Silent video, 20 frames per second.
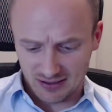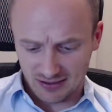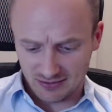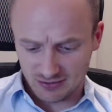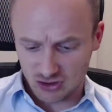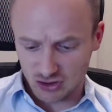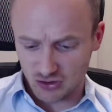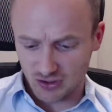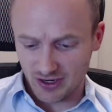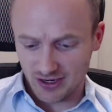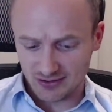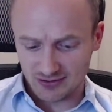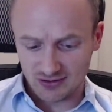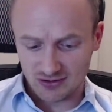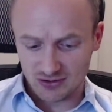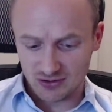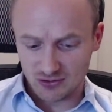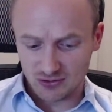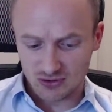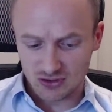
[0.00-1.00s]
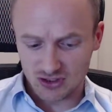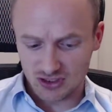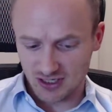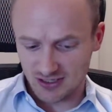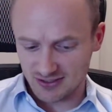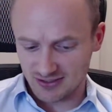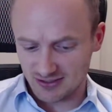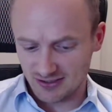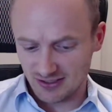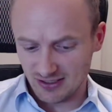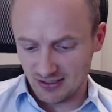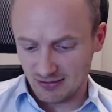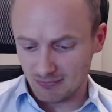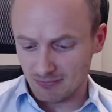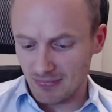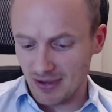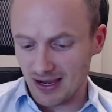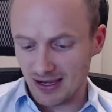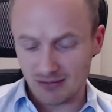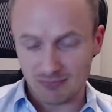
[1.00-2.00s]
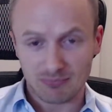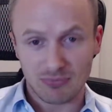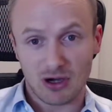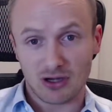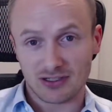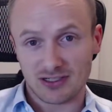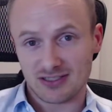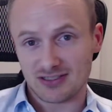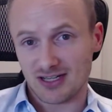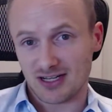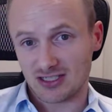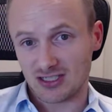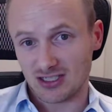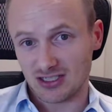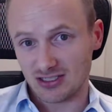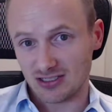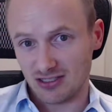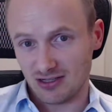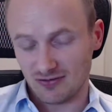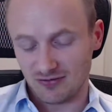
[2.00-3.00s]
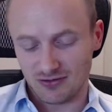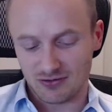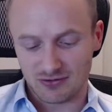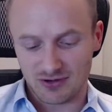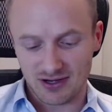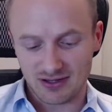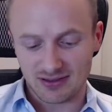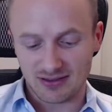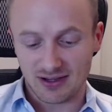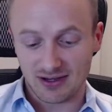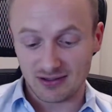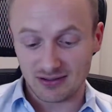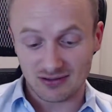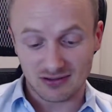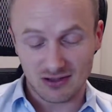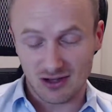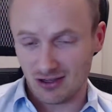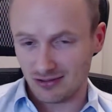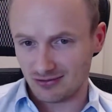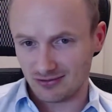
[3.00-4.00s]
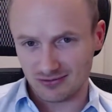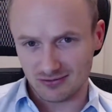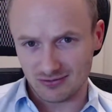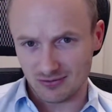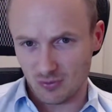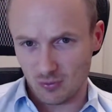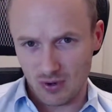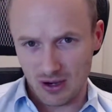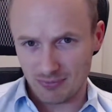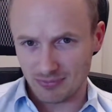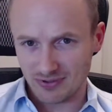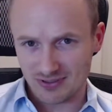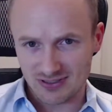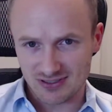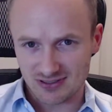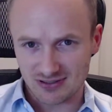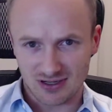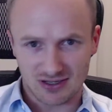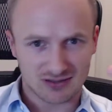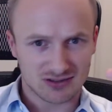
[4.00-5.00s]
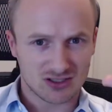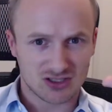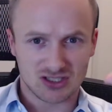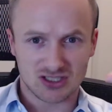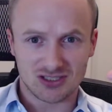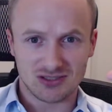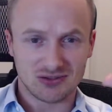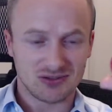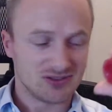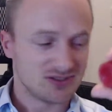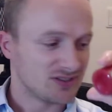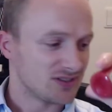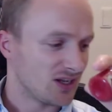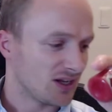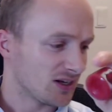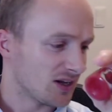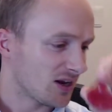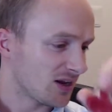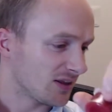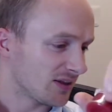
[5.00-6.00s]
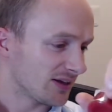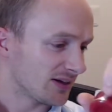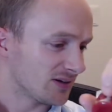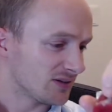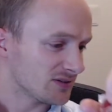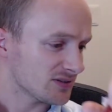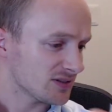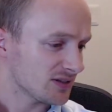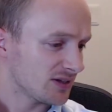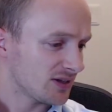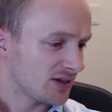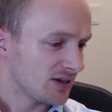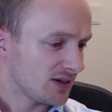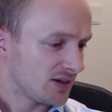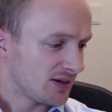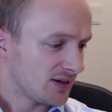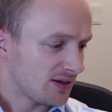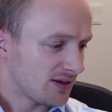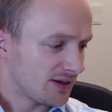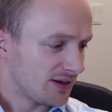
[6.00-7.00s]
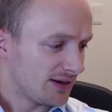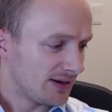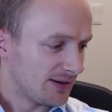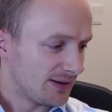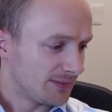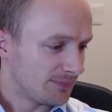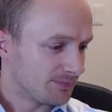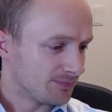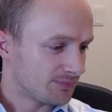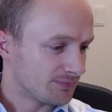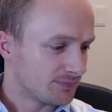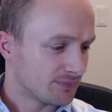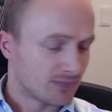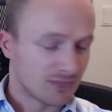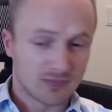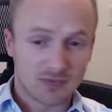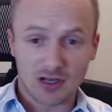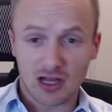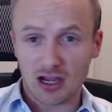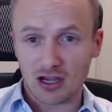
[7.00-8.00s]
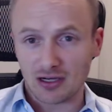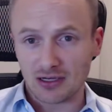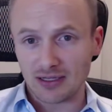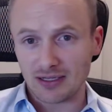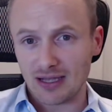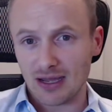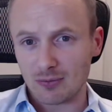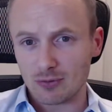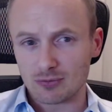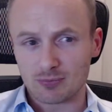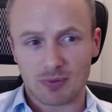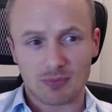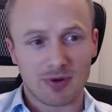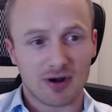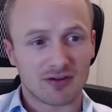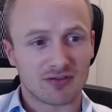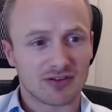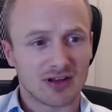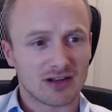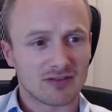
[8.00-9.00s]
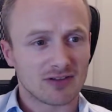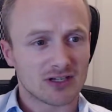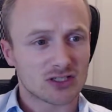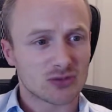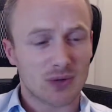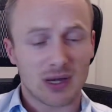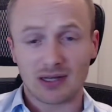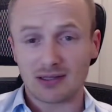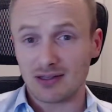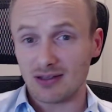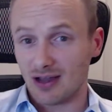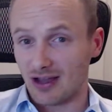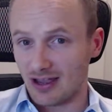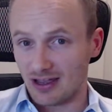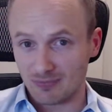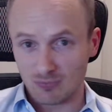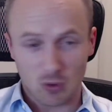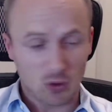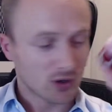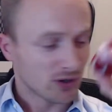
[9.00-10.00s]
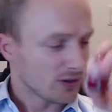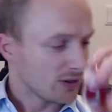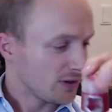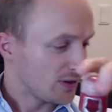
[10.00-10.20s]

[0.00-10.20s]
trying to do just the main body sections of the Wraith Knight, not the weapons, not the shields, not anything else. Luckily, I was prepared for that eventuality. I had more.